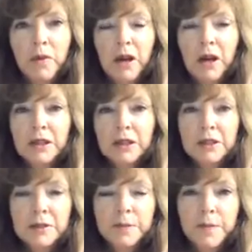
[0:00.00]

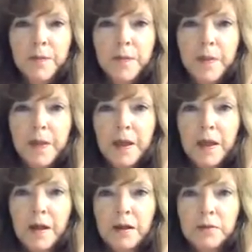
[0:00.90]
us.
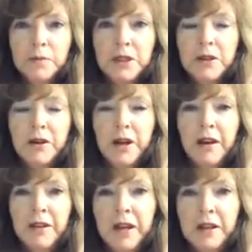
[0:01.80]
But you don't
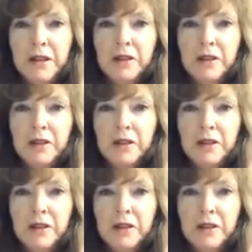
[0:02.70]
have that in the